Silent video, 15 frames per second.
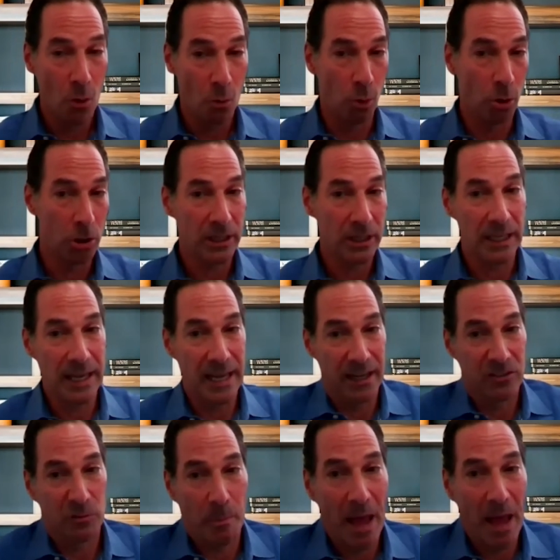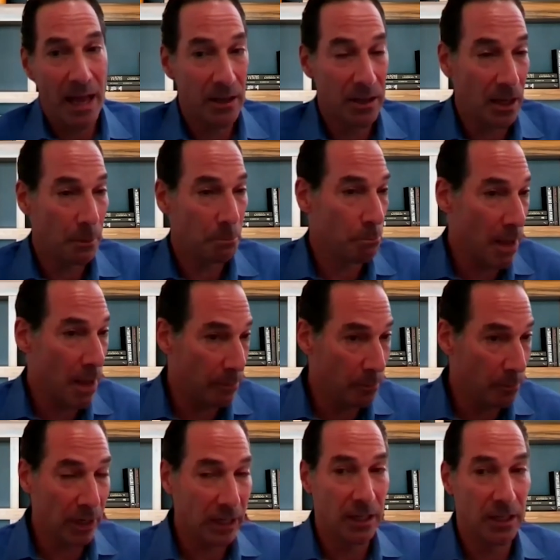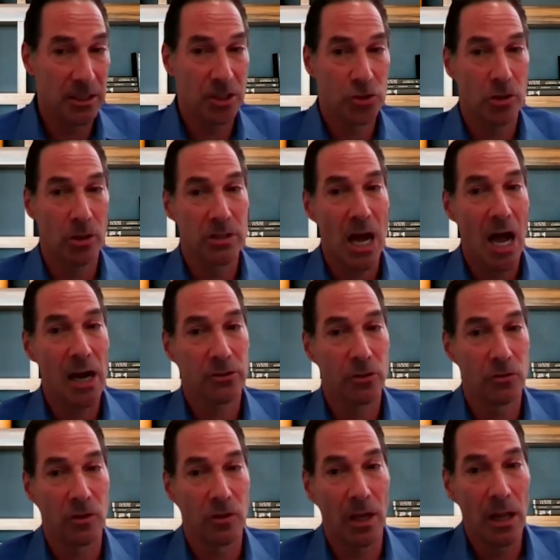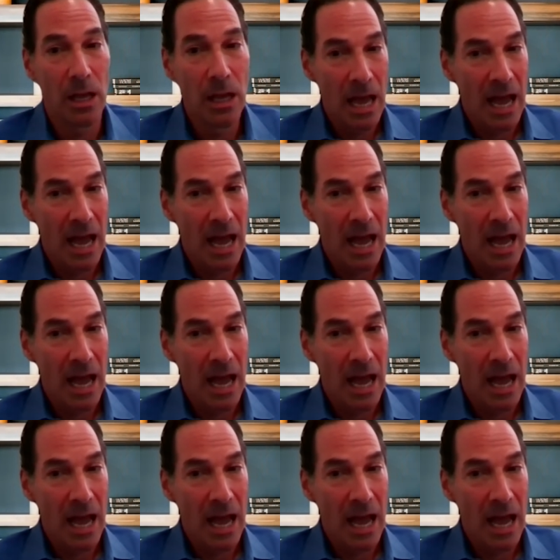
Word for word: We're looking at expanding, maybe bringing additional doctors in.